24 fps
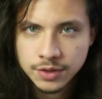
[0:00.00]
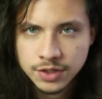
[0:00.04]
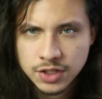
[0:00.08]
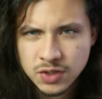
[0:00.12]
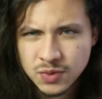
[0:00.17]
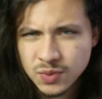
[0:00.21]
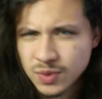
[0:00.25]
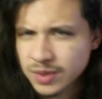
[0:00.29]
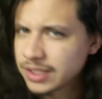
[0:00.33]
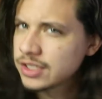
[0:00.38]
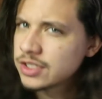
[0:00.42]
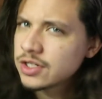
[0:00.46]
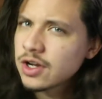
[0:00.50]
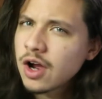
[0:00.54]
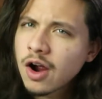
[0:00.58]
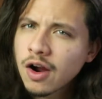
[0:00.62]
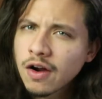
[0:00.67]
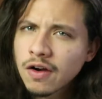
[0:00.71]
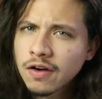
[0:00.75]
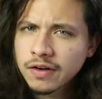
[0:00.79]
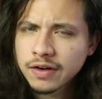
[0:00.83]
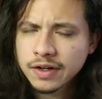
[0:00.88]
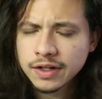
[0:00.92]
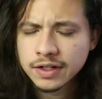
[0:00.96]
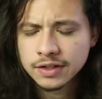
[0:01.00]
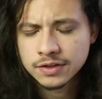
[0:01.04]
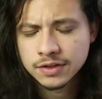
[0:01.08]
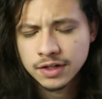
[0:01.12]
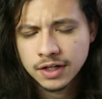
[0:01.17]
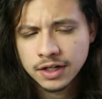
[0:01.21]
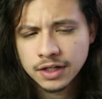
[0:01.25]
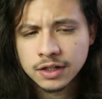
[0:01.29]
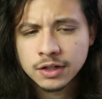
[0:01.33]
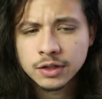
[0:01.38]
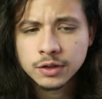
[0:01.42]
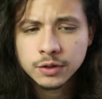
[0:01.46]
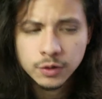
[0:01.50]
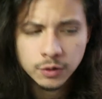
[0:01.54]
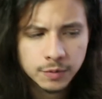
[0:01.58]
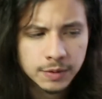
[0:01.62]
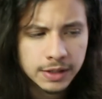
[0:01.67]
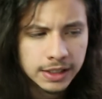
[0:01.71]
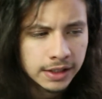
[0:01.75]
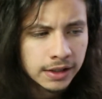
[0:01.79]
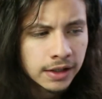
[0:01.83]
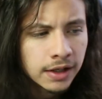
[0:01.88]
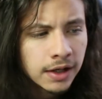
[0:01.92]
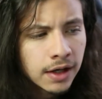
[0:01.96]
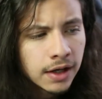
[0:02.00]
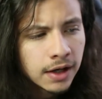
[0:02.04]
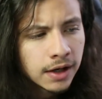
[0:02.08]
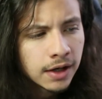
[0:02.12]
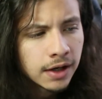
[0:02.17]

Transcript: which is really dark and gloomy.